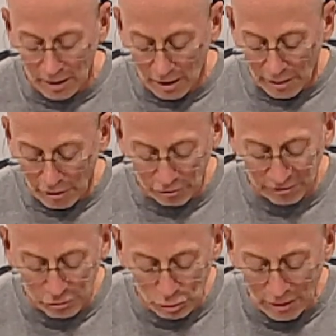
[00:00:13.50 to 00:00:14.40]
There's
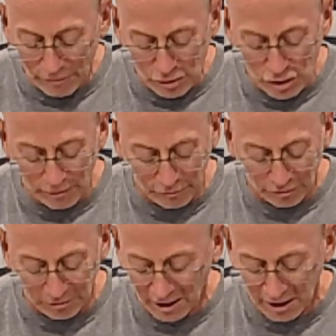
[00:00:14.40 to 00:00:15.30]
two different shifter
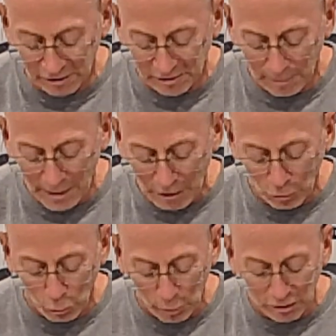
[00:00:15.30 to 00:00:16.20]
styles that
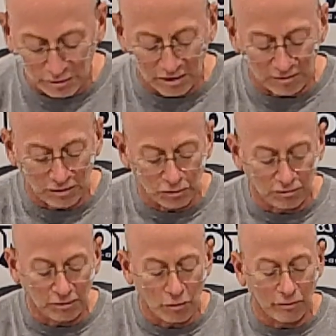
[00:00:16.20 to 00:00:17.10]
Power Wheels has
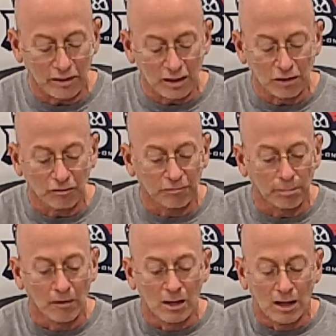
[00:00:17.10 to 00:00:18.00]
used over the years.
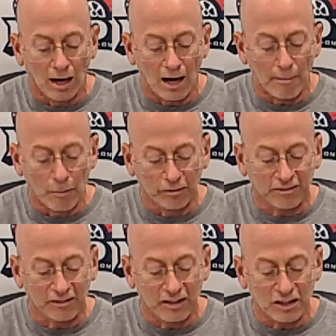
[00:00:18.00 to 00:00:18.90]
Most
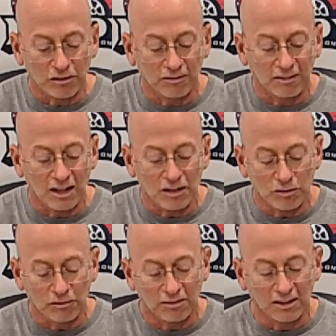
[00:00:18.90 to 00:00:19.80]
of the years they
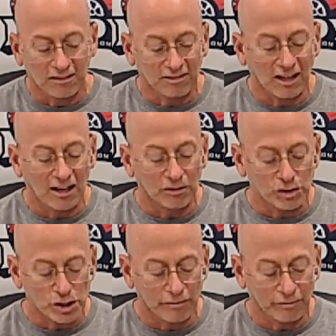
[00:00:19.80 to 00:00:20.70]
use this style
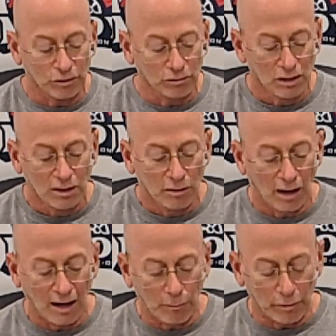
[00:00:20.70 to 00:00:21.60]
shifter
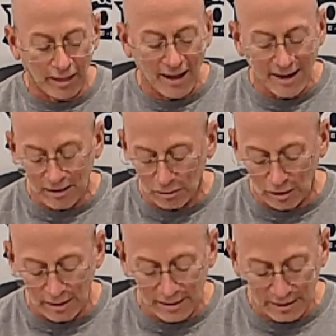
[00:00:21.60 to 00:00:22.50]
with a handle
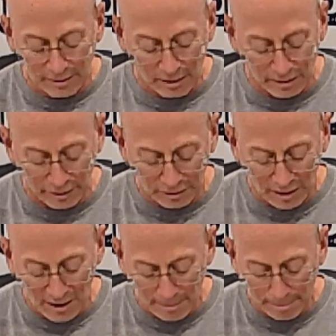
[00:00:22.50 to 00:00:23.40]
on it on the
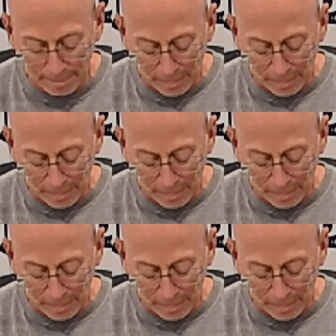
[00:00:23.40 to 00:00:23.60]
top.